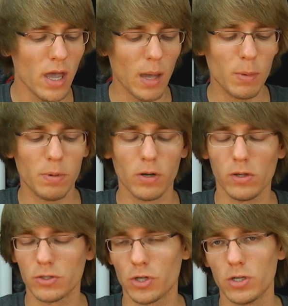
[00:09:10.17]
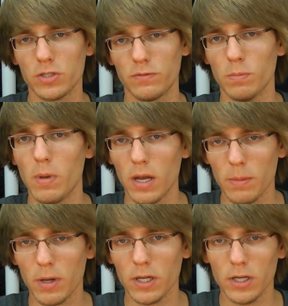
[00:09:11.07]
I've been parallel charging for many,
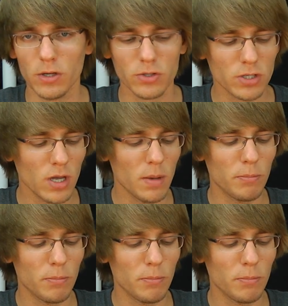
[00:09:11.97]
many years.